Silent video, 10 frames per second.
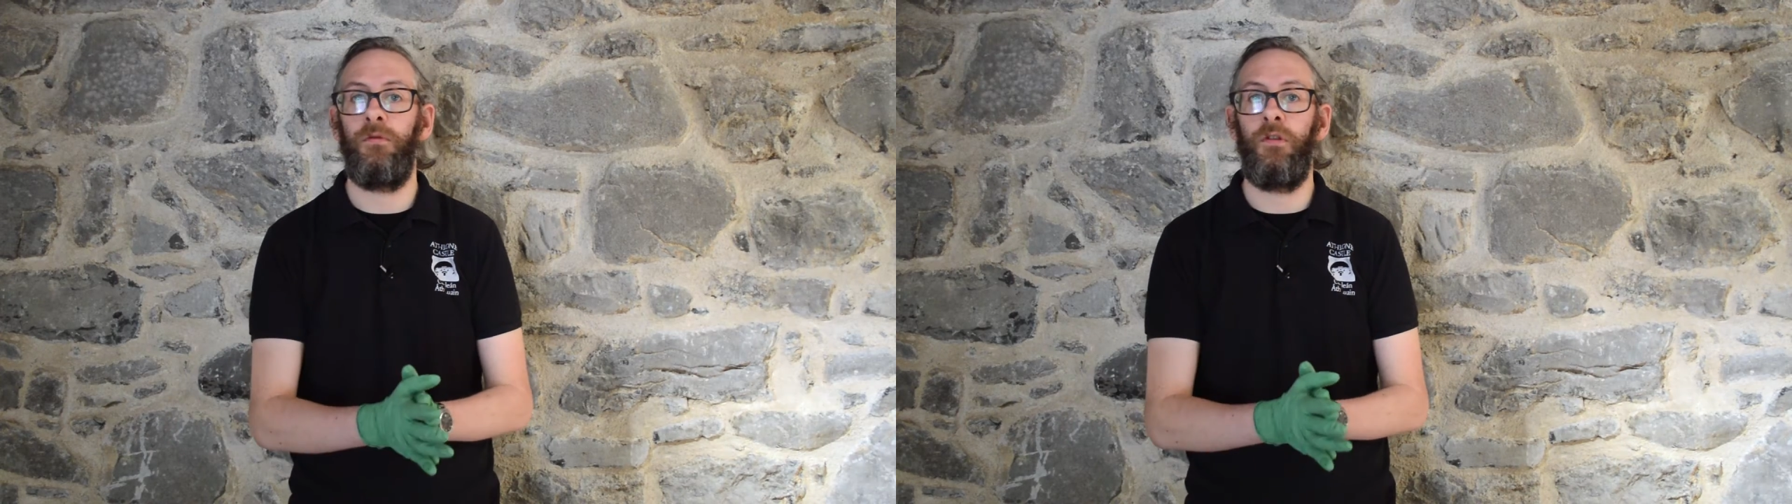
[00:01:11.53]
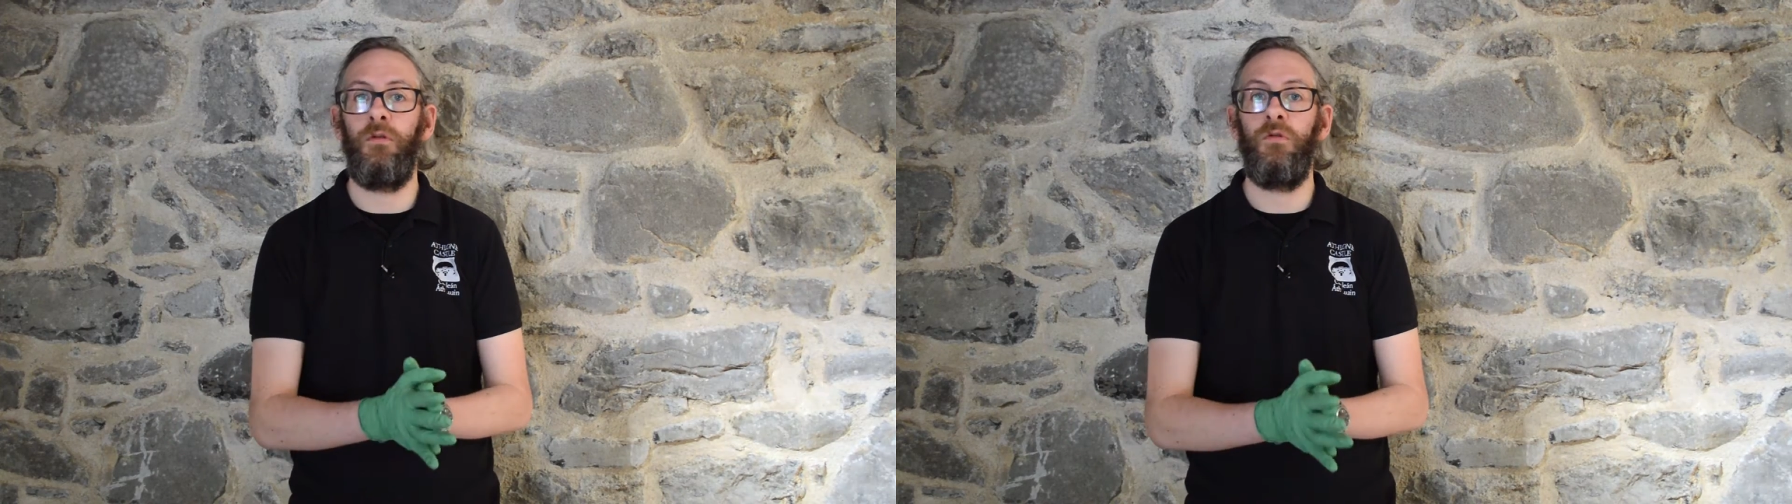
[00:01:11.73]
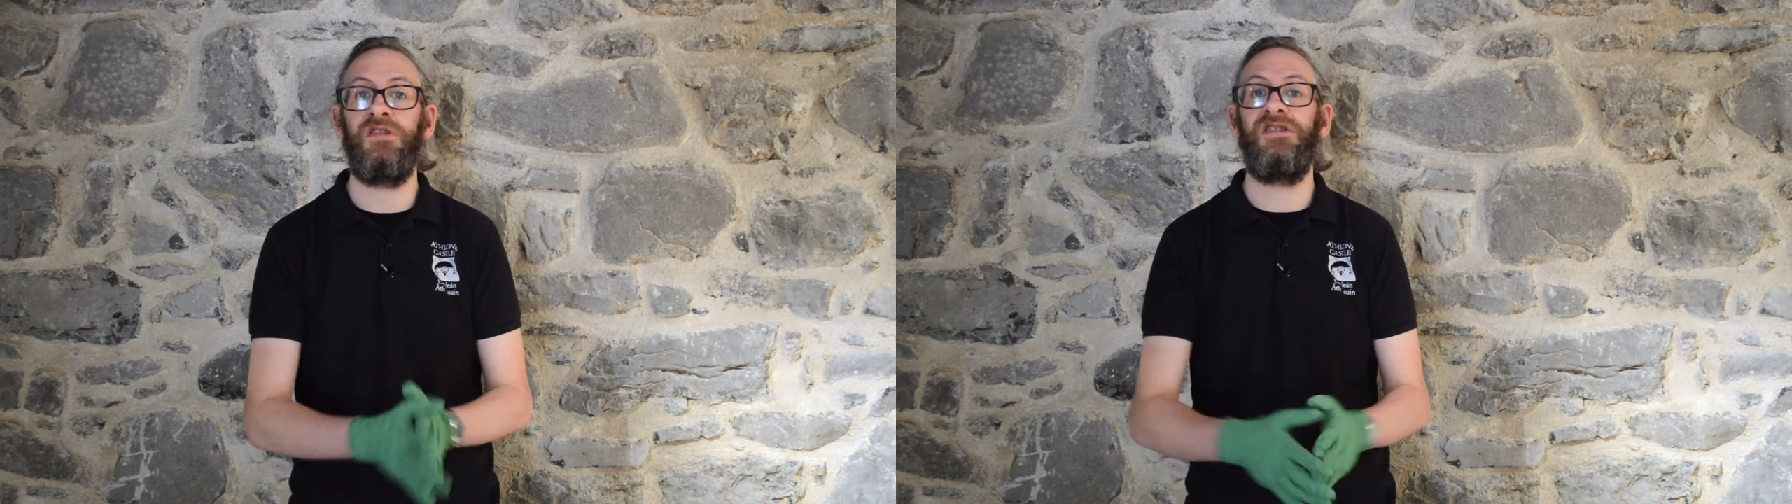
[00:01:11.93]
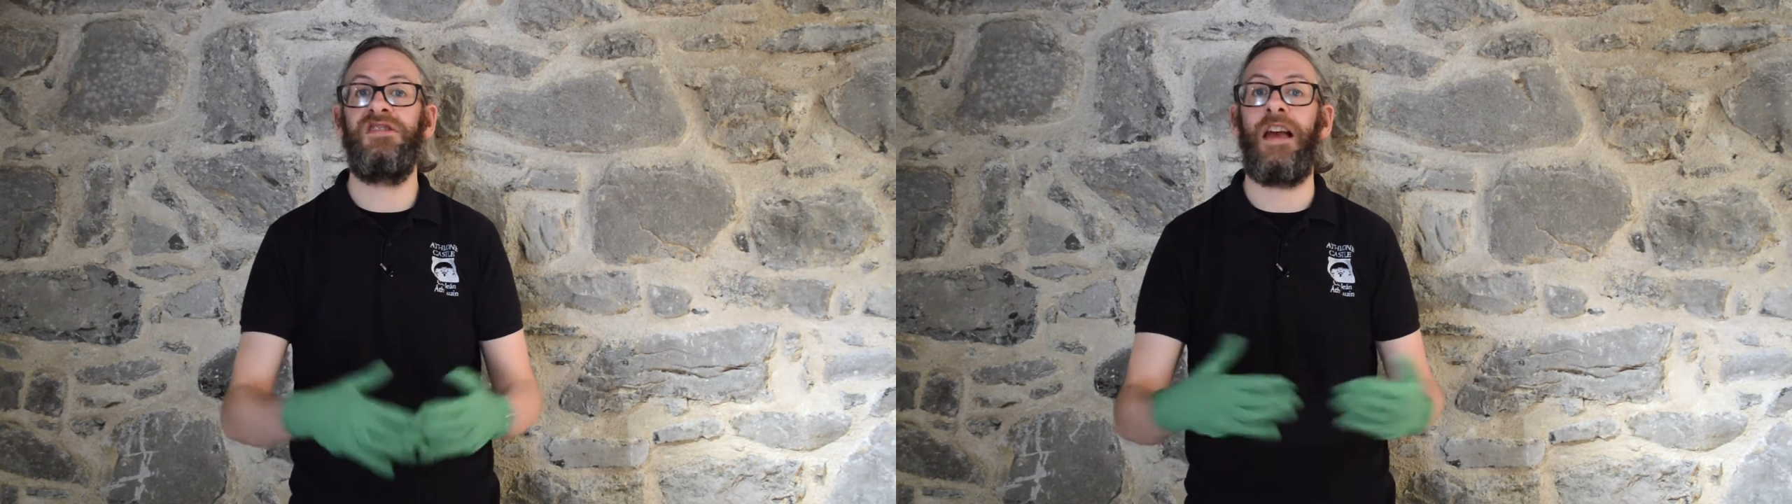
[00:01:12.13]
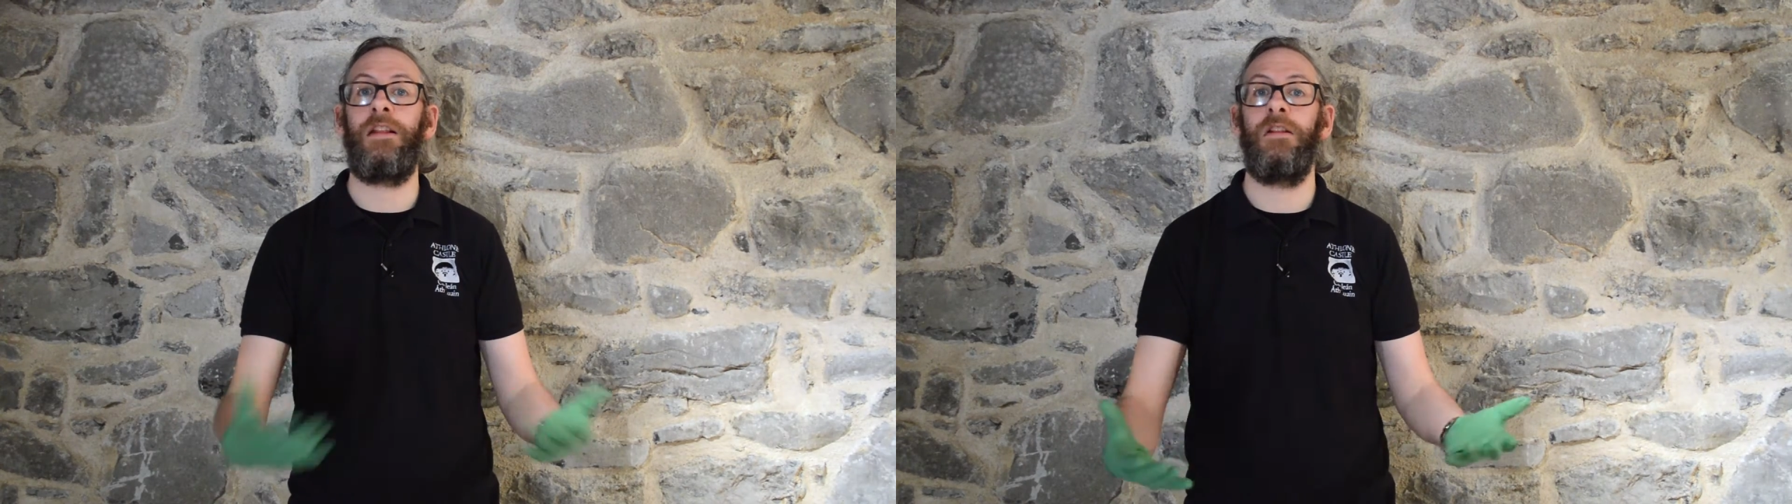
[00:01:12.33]
to
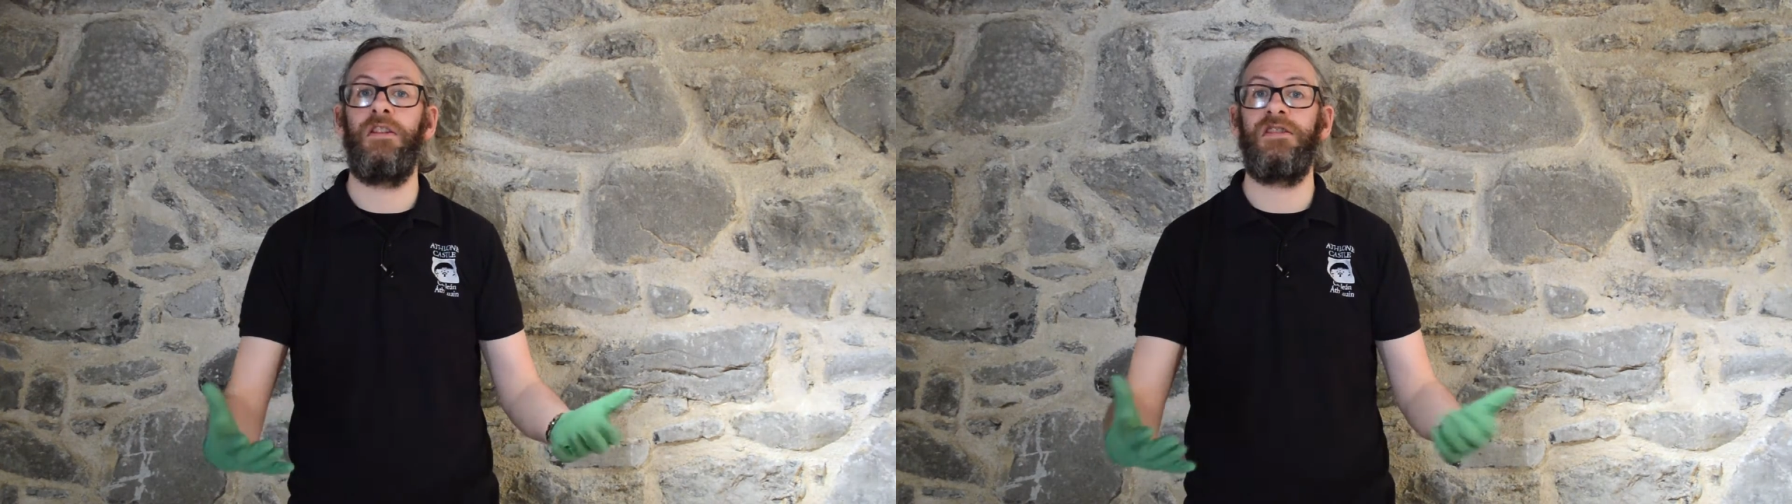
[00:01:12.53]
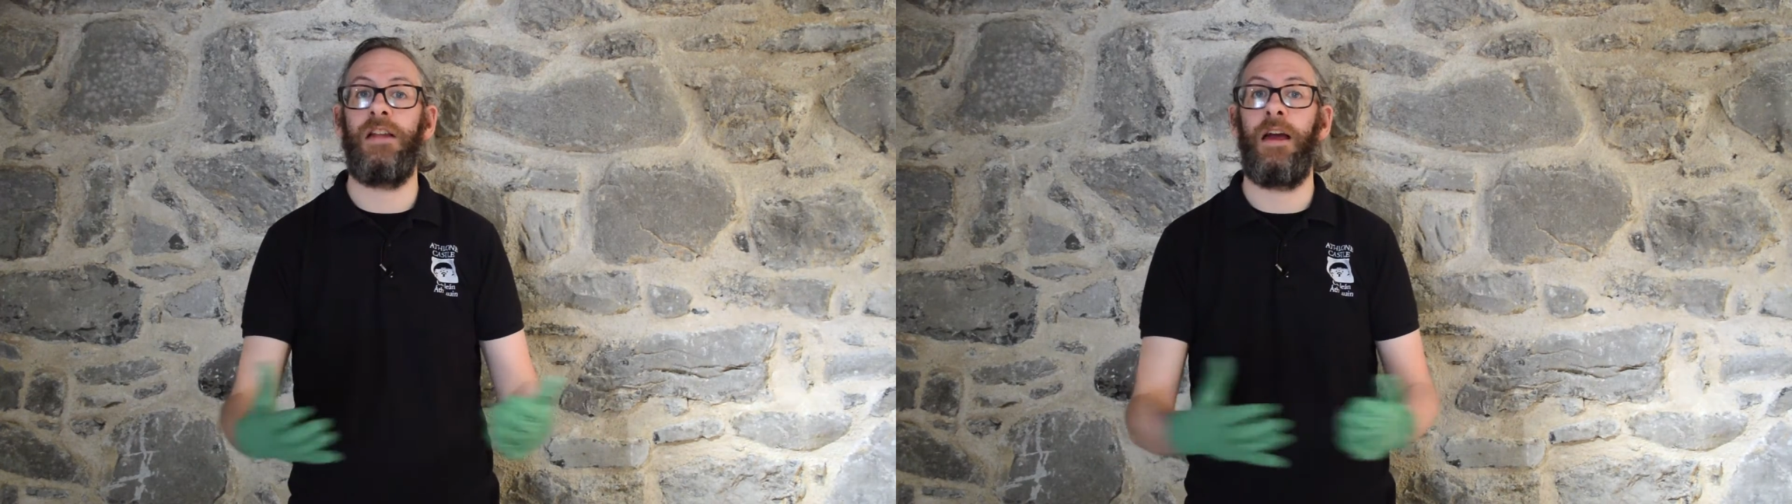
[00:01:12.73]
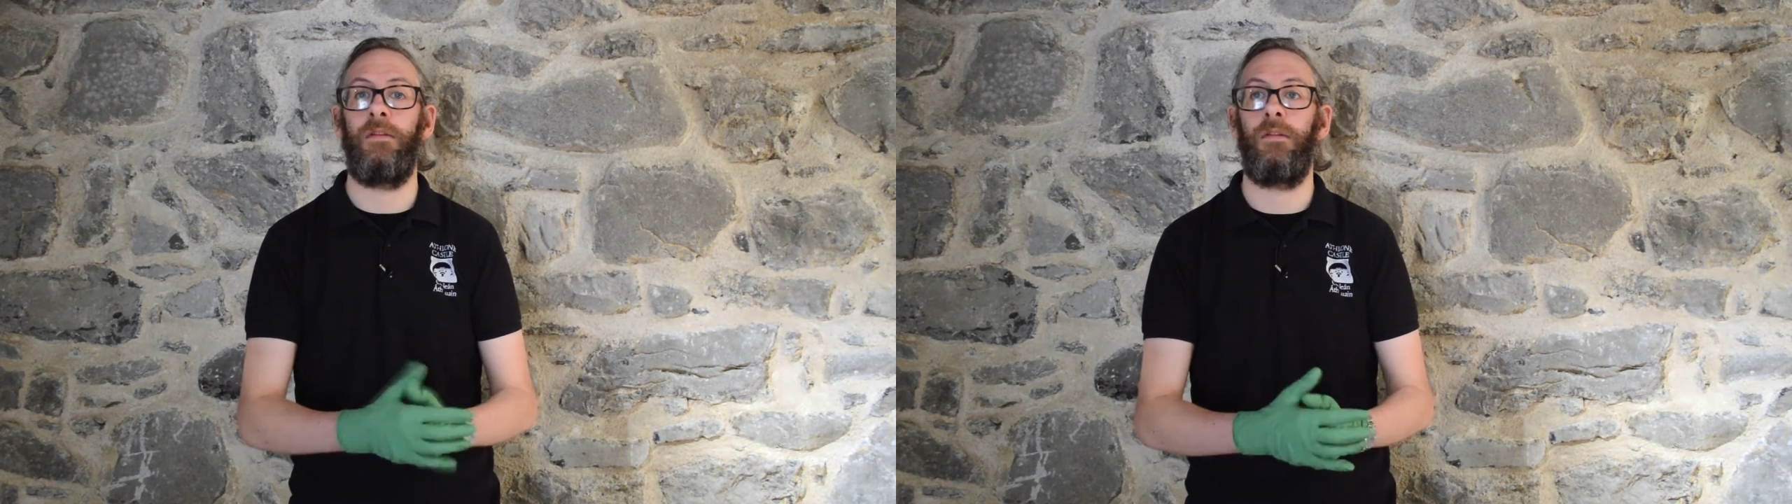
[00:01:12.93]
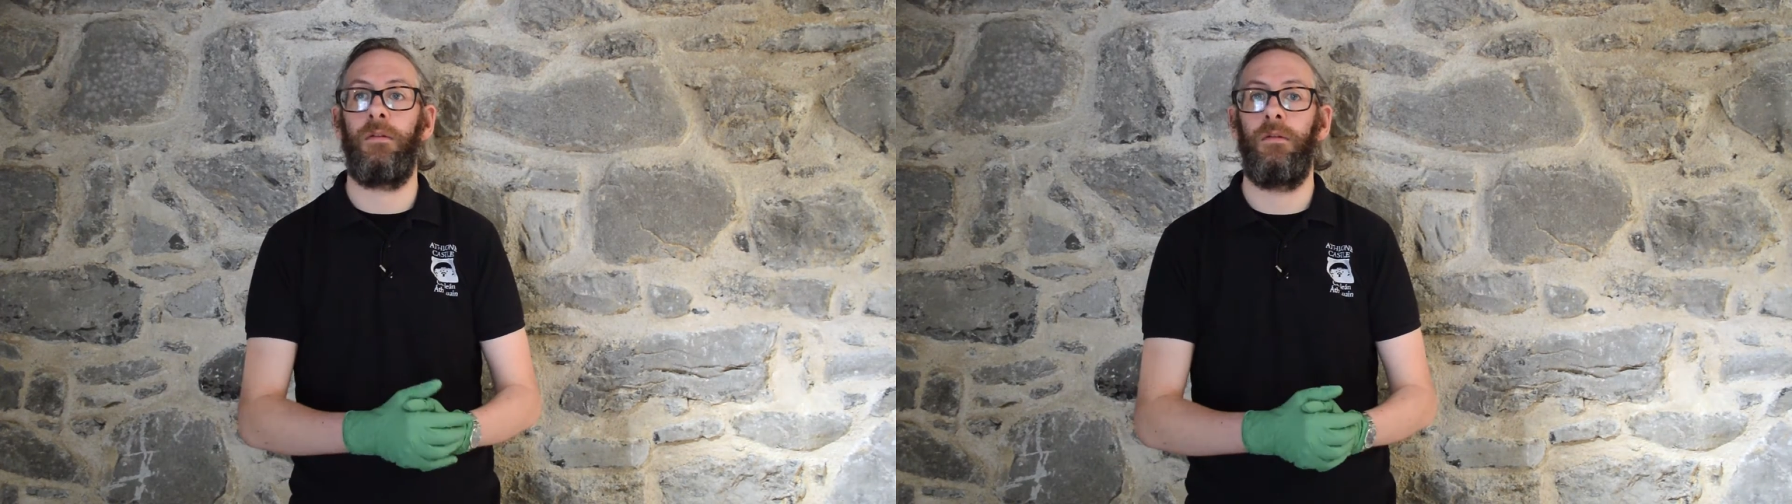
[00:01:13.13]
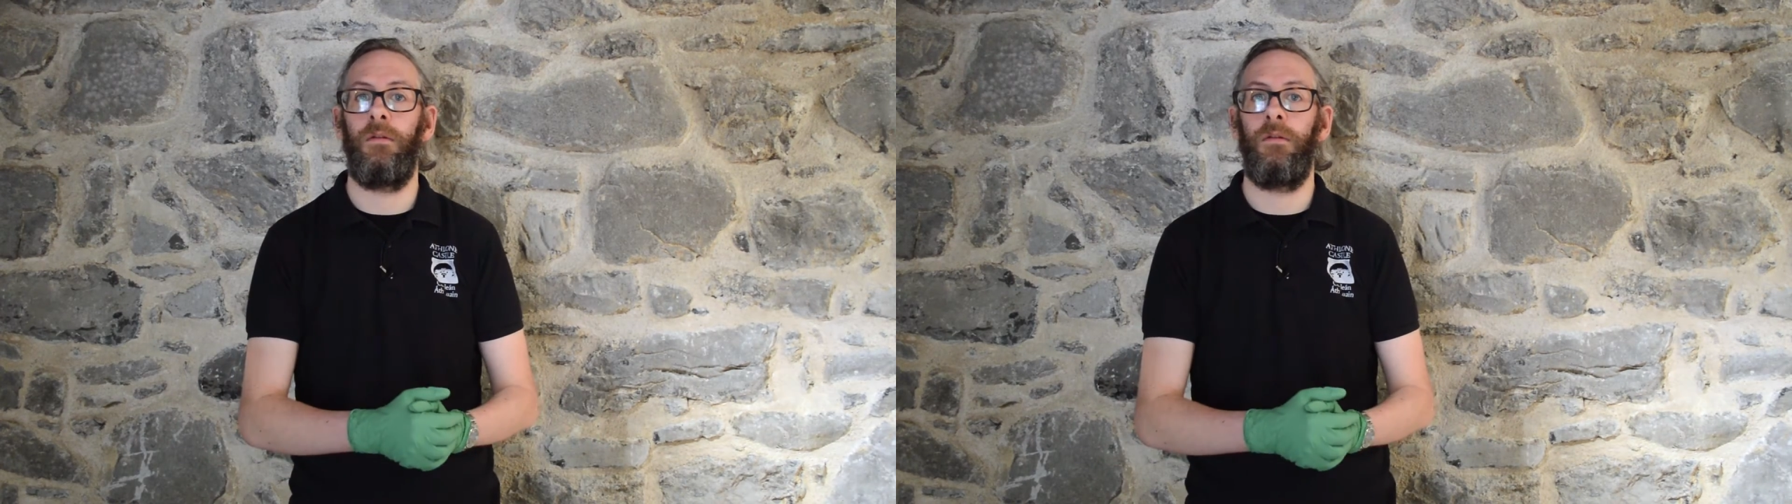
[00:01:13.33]
settle this land.